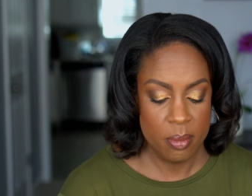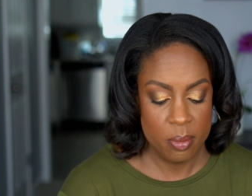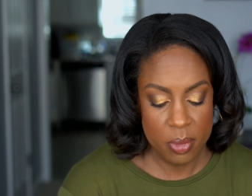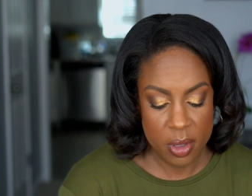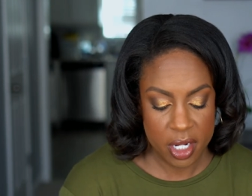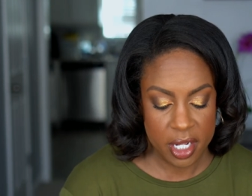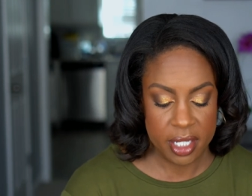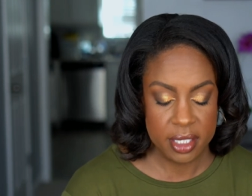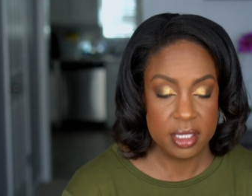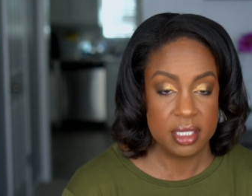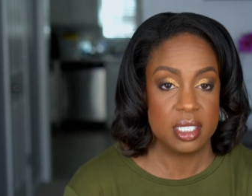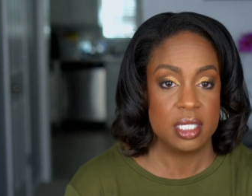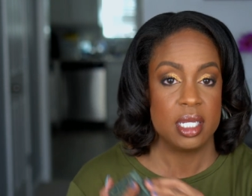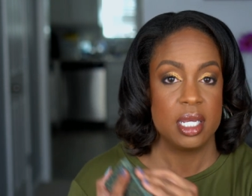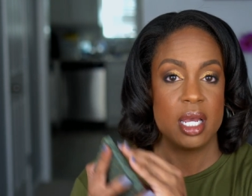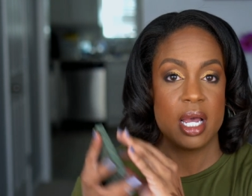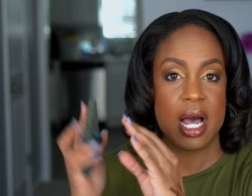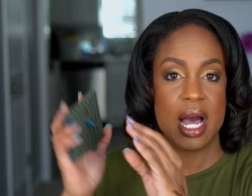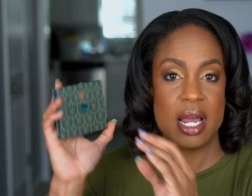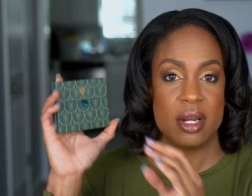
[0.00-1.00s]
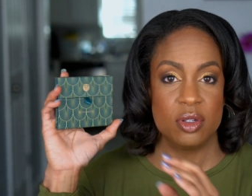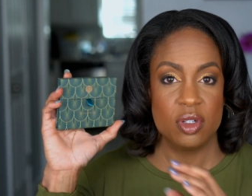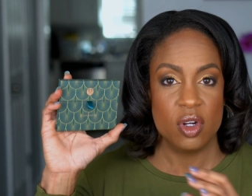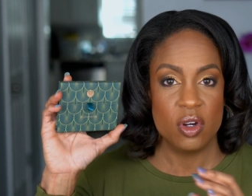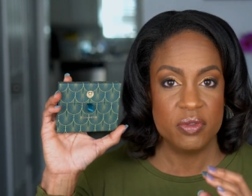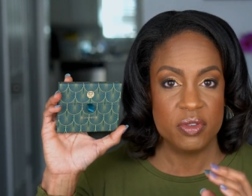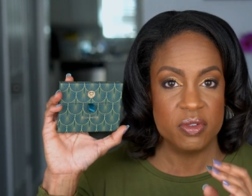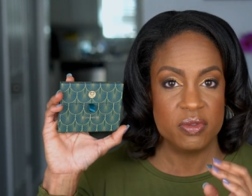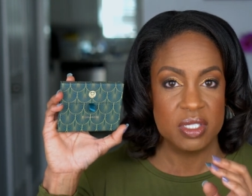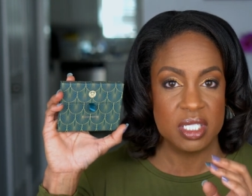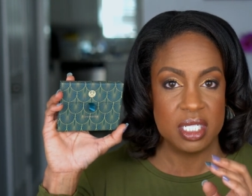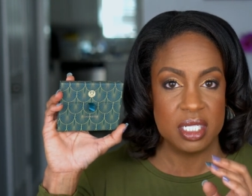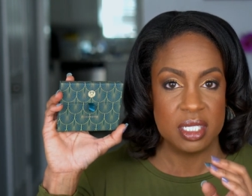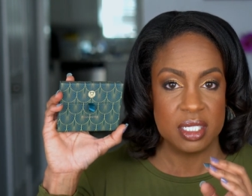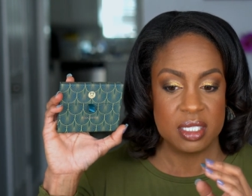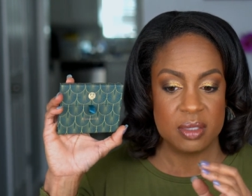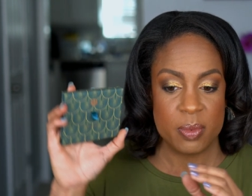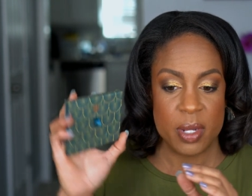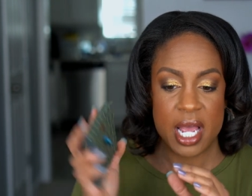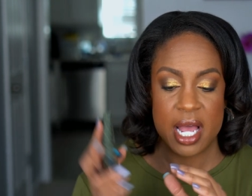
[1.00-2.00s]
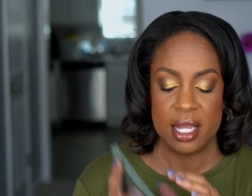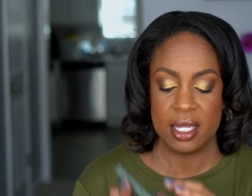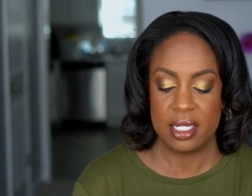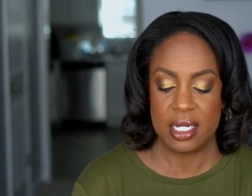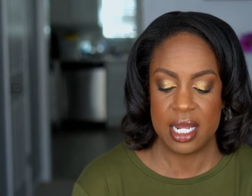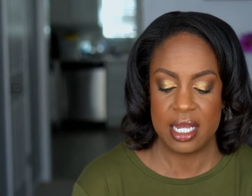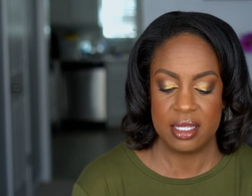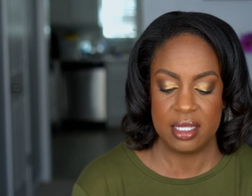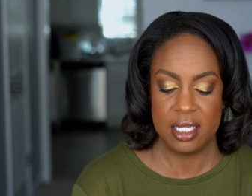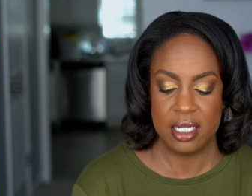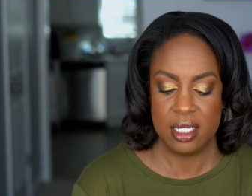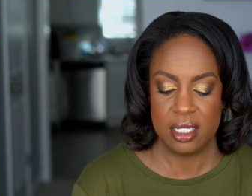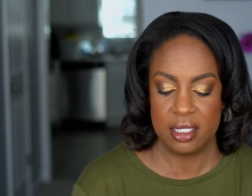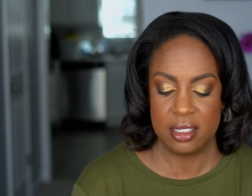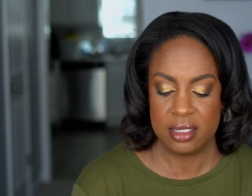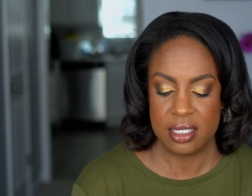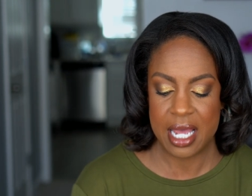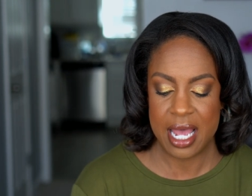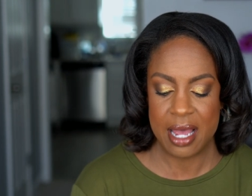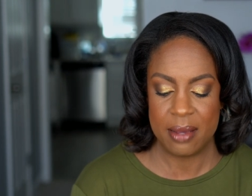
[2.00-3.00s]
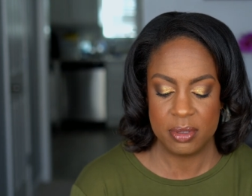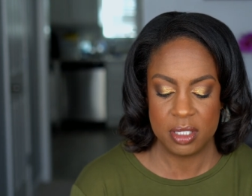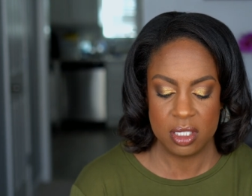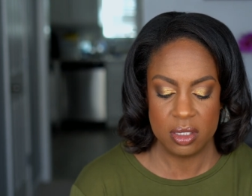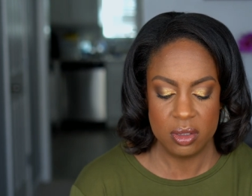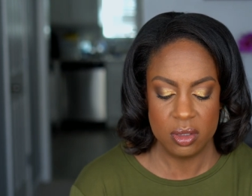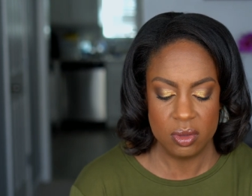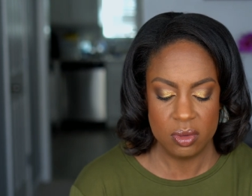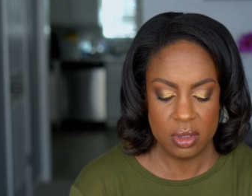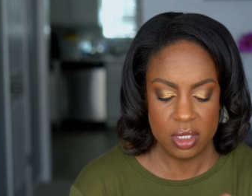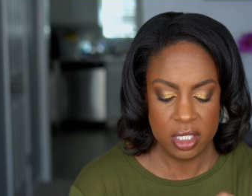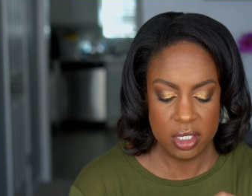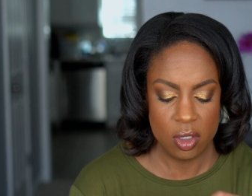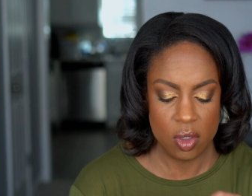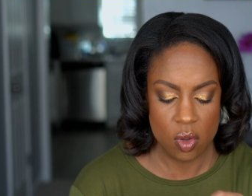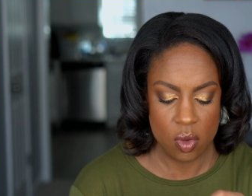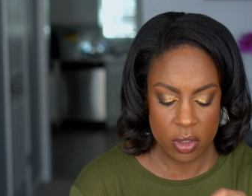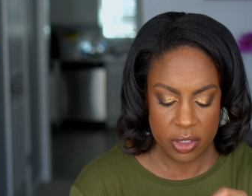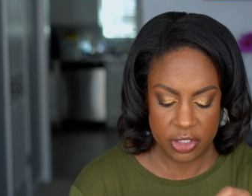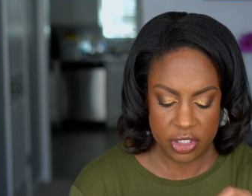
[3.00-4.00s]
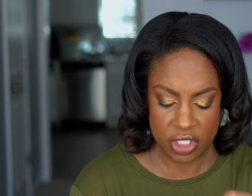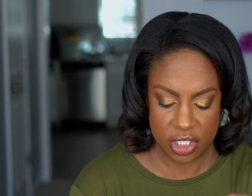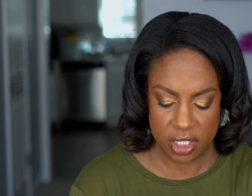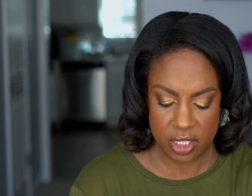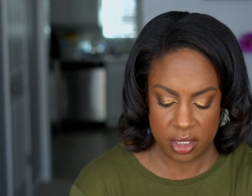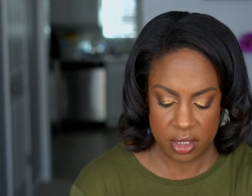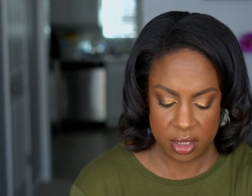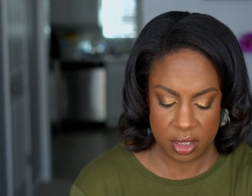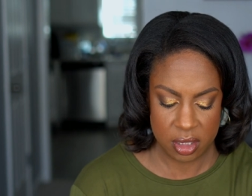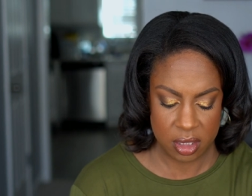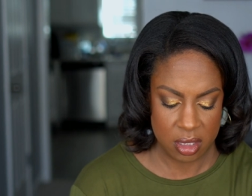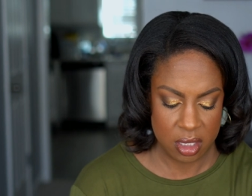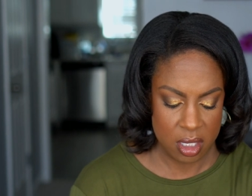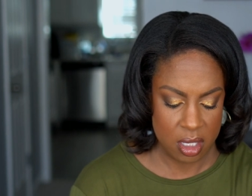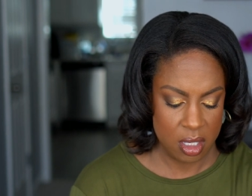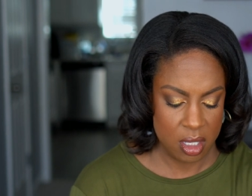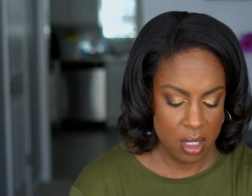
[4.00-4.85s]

But I don't know if you've seen this palette. I think it is absolutely gorgeous.